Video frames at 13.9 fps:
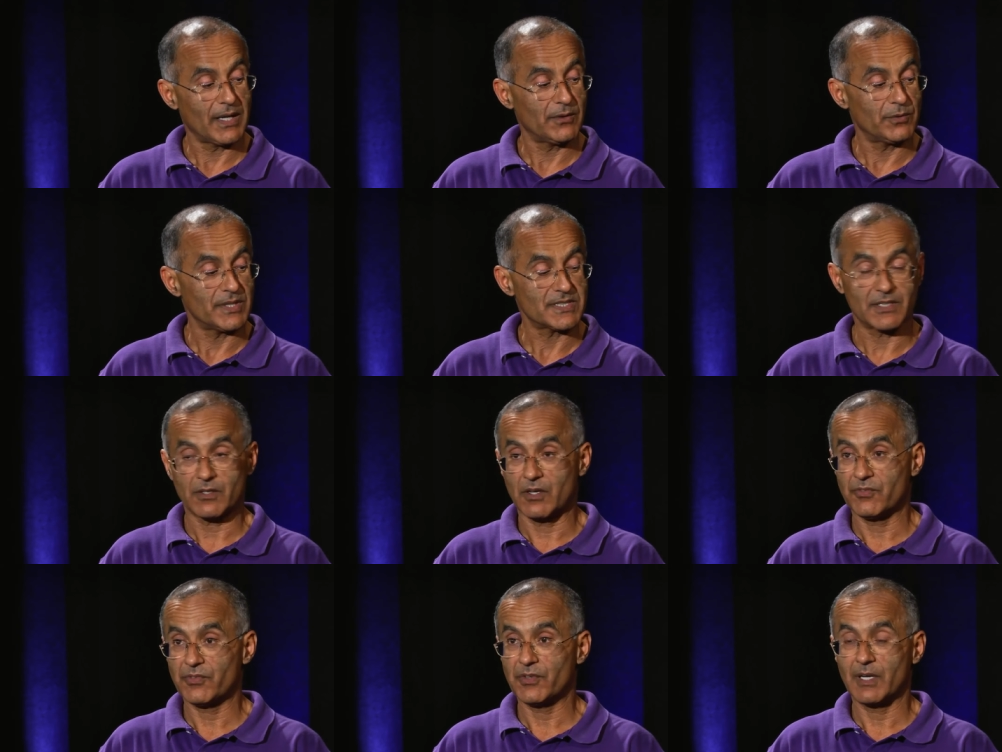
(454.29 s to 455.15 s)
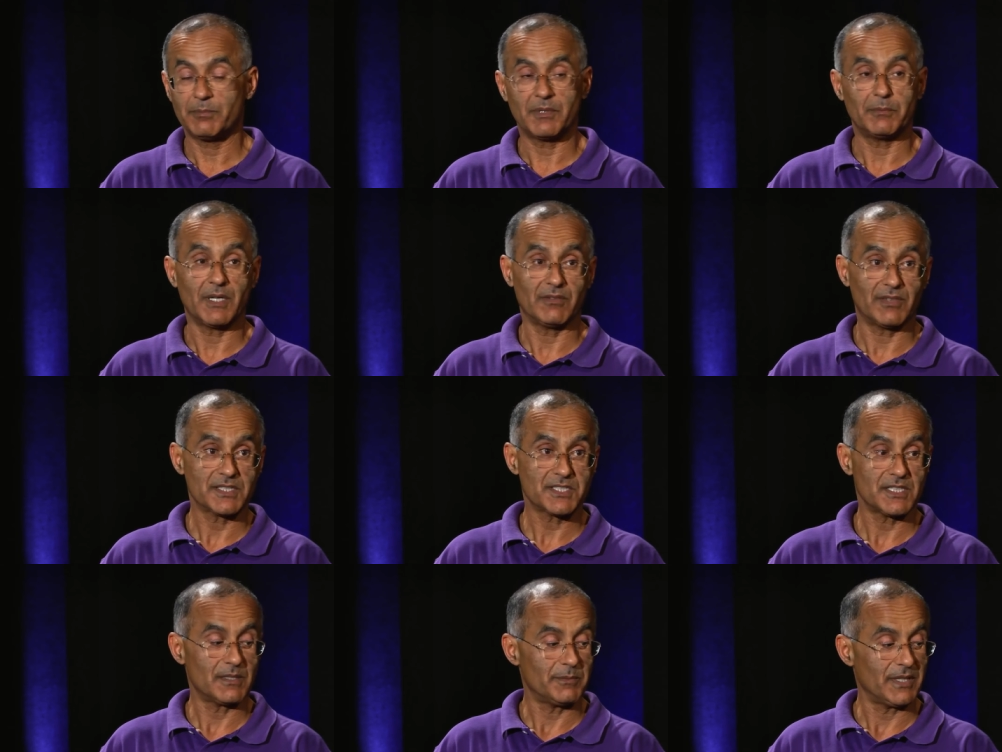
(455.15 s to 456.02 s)
wineries that offer up a
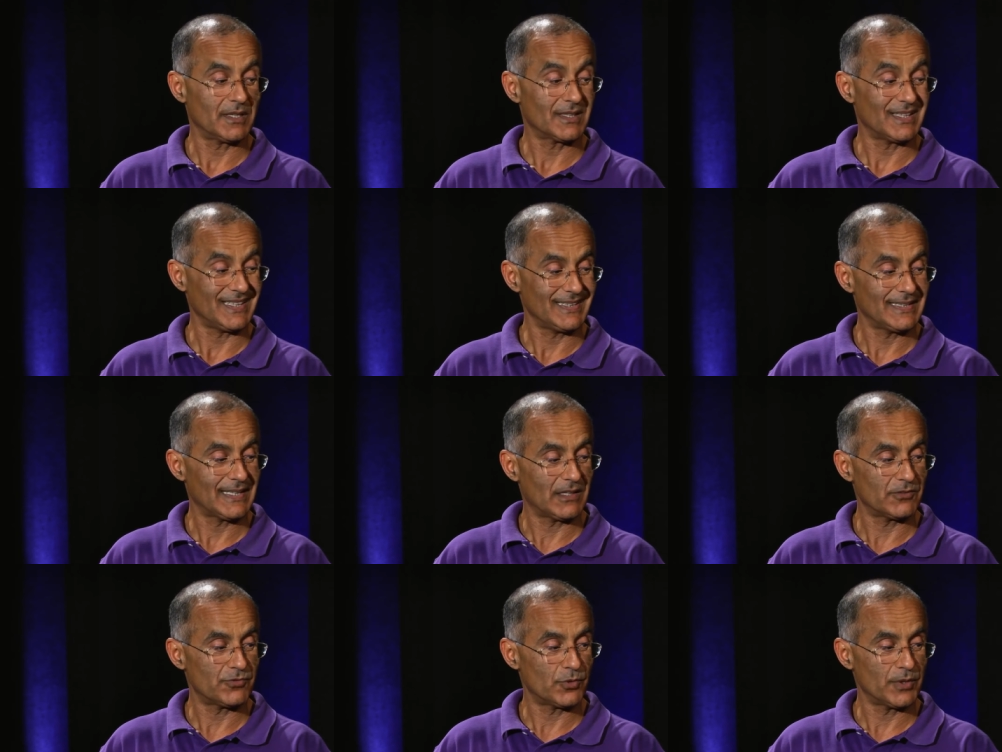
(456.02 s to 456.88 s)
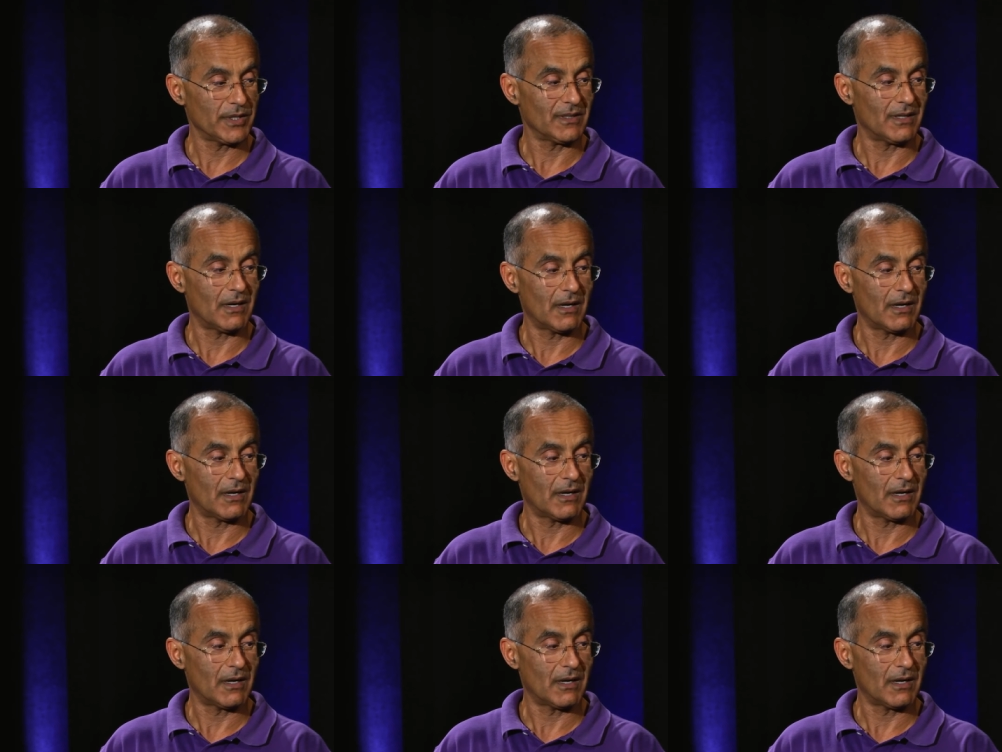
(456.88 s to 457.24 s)
Malvasia Bianca in California.